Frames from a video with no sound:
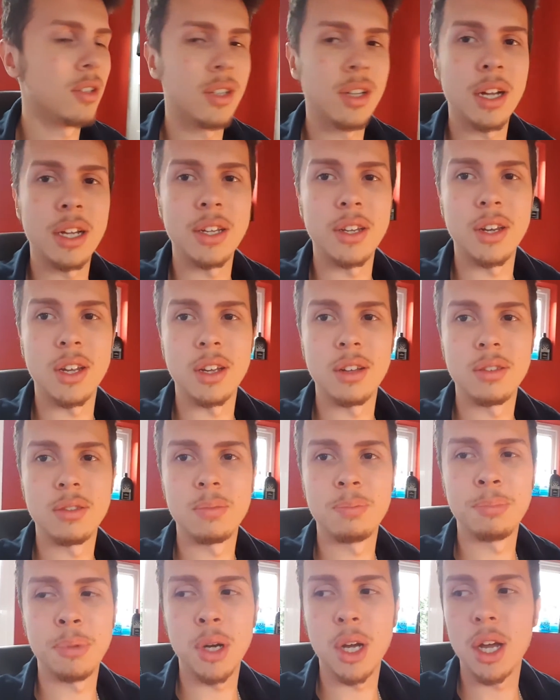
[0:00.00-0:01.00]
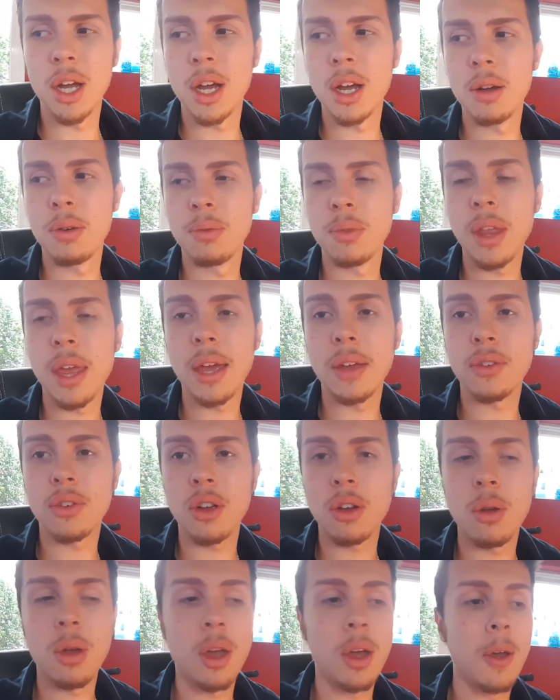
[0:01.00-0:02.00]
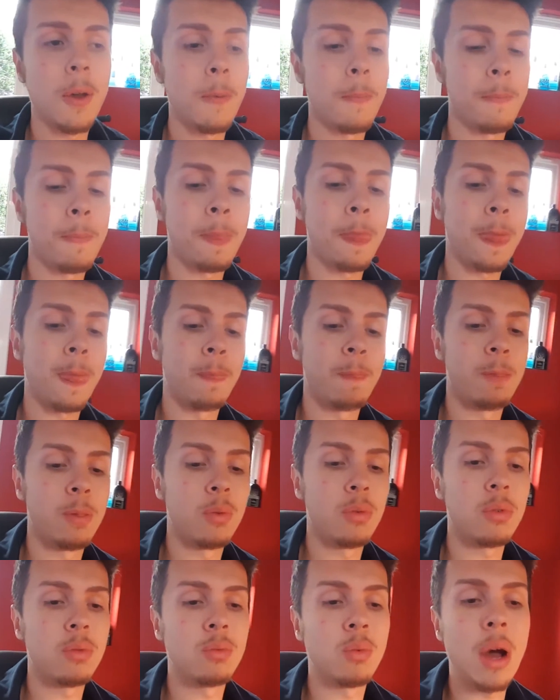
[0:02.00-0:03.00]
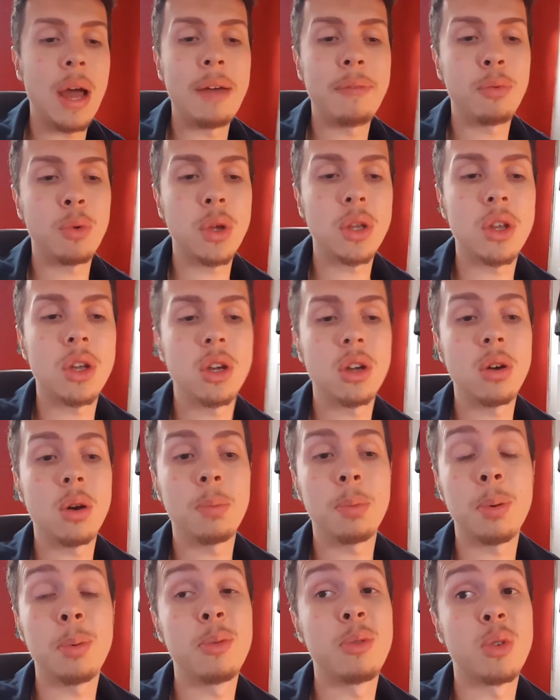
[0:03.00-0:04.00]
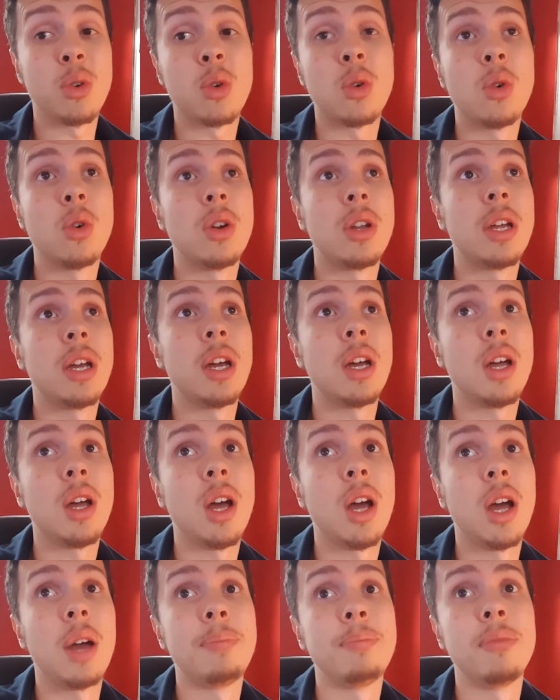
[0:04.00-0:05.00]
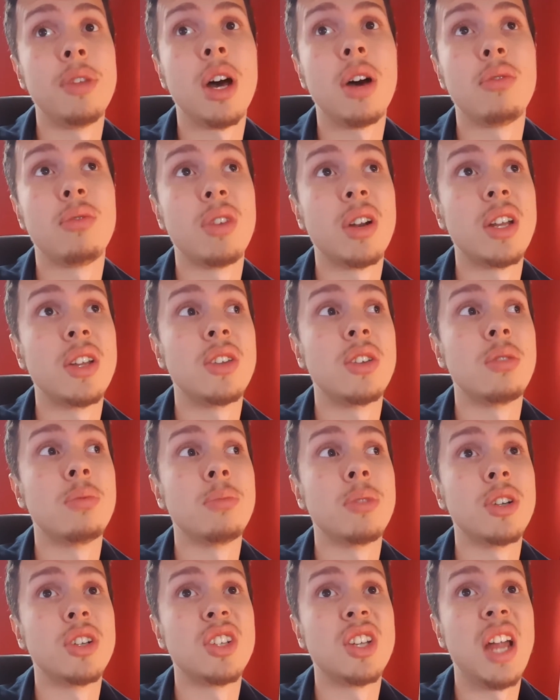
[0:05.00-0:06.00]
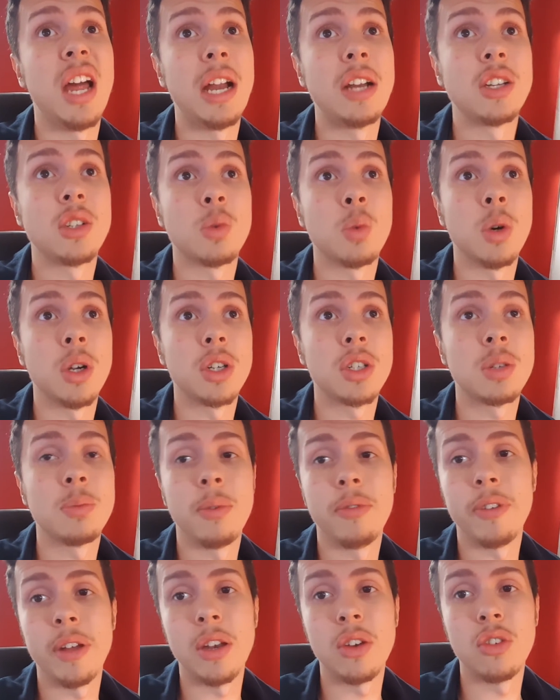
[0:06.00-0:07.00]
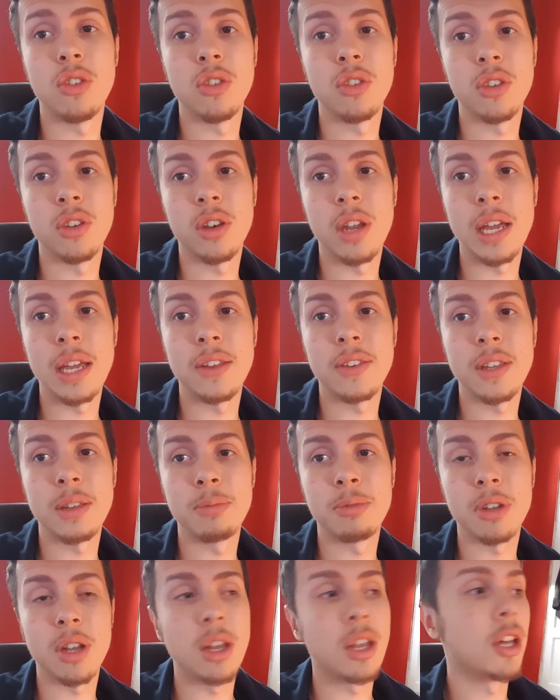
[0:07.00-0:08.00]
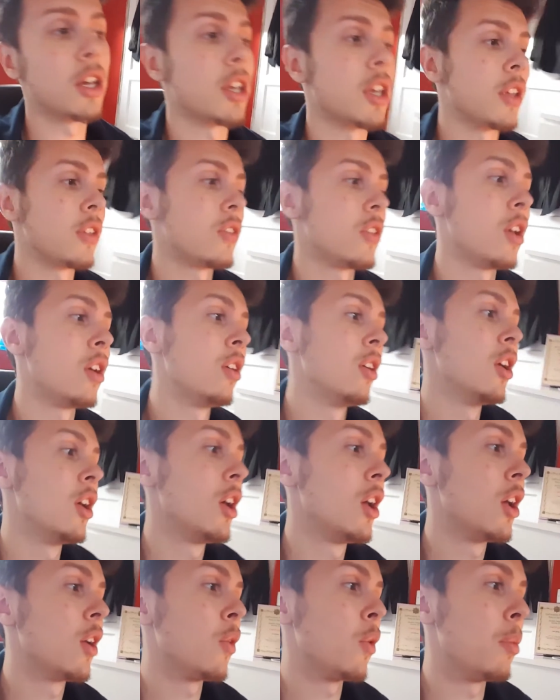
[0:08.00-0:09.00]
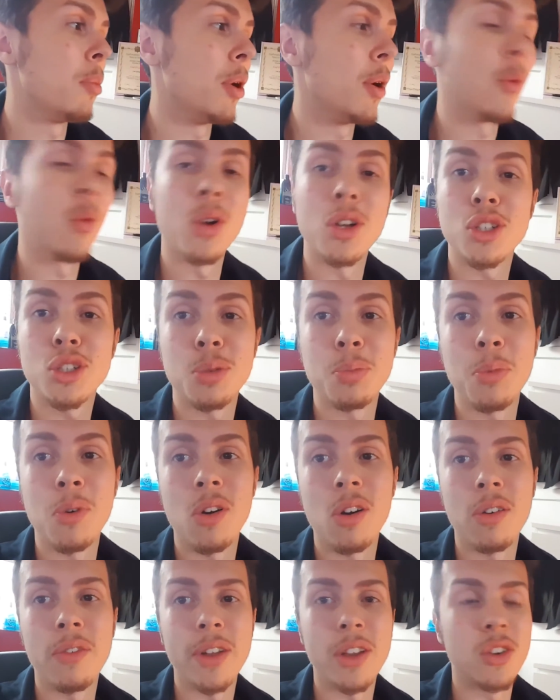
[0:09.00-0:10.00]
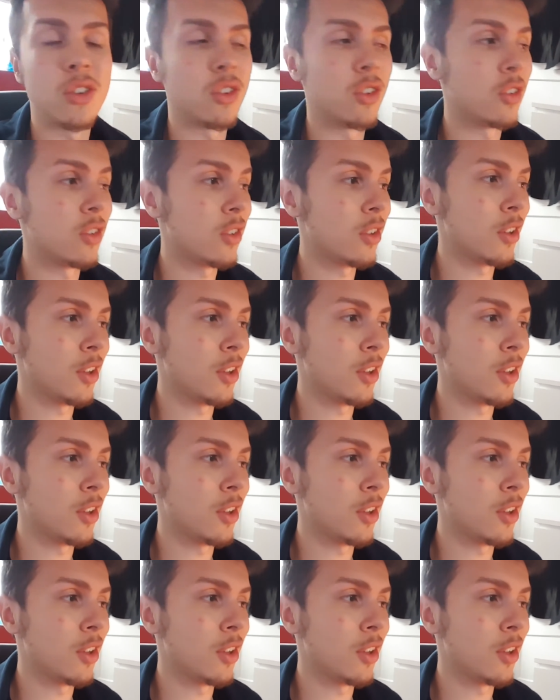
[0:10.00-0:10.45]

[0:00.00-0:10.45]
I don't know, but uh, yeah. So whatever we do, I'll probably record it. I'm not really doing much today. I just watched some Avengers, and Nay seems to like it, so we might watch some more Avengers,